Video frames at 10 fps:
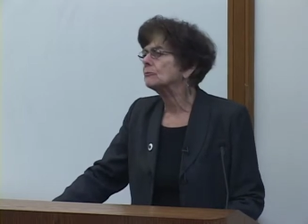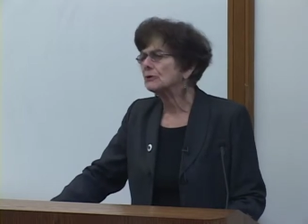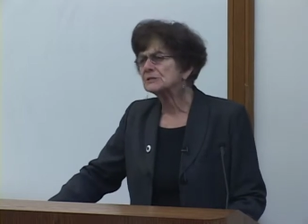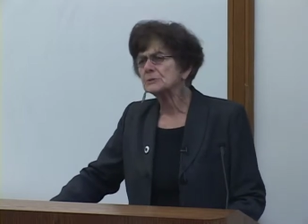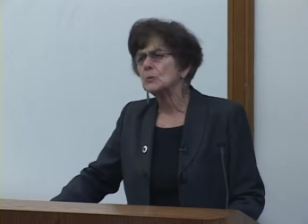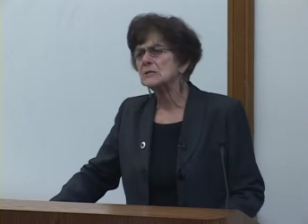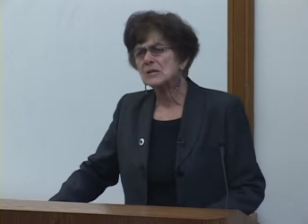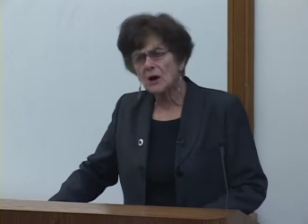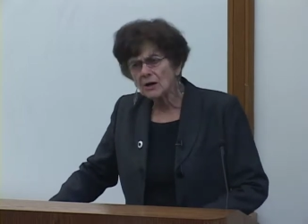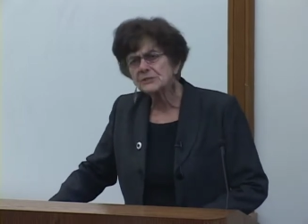was, was
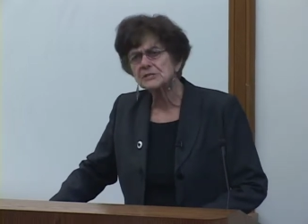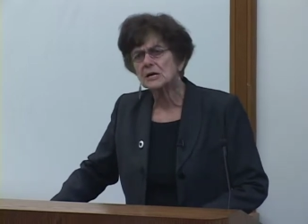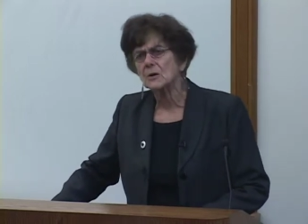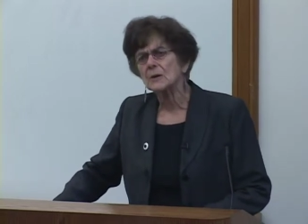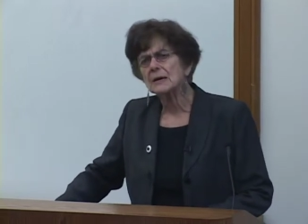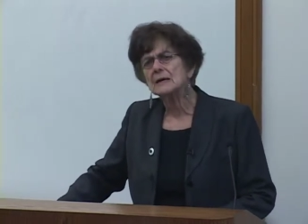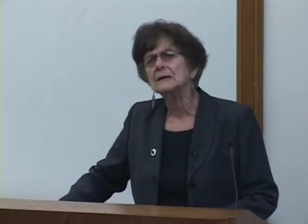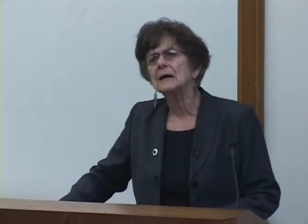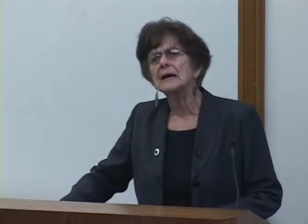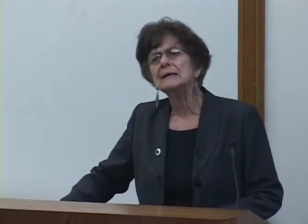also in
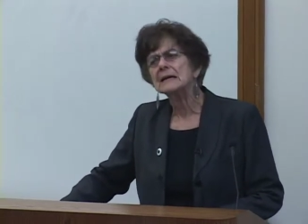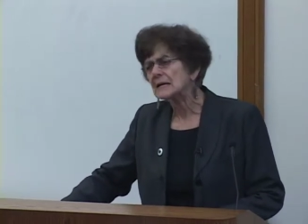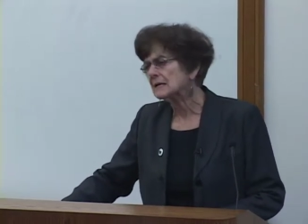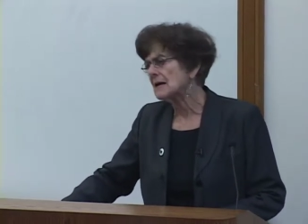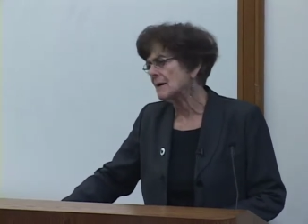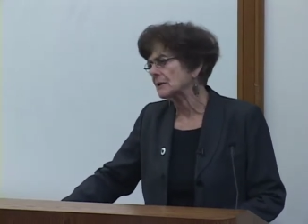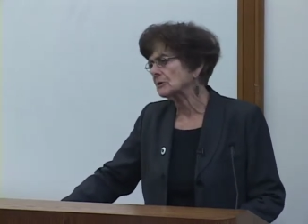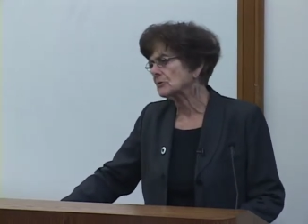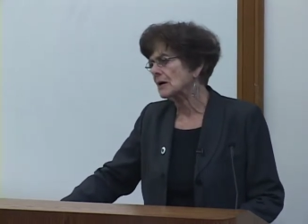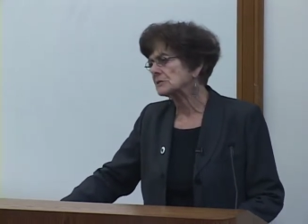an economic
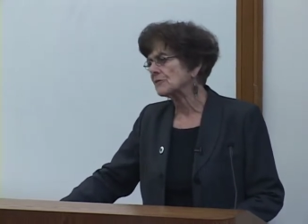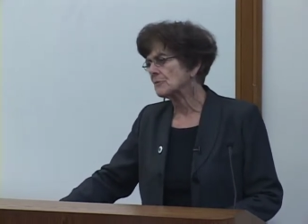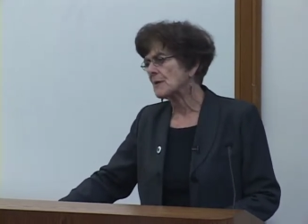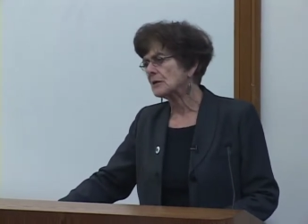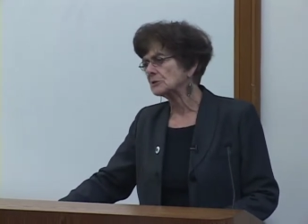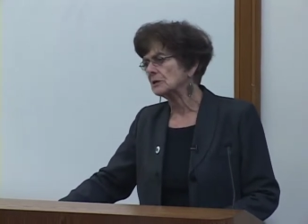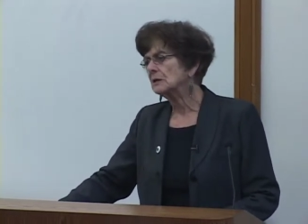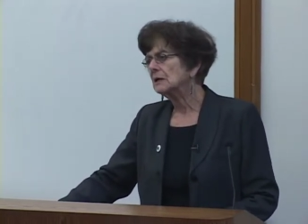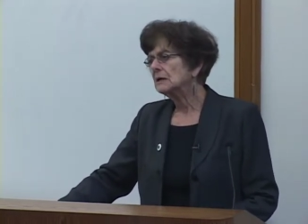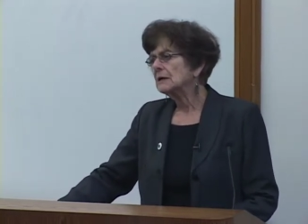transformation.
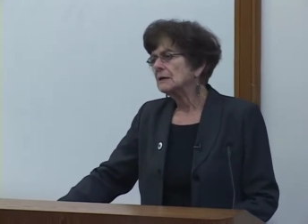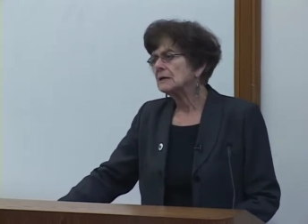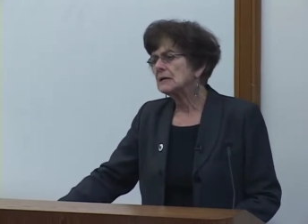The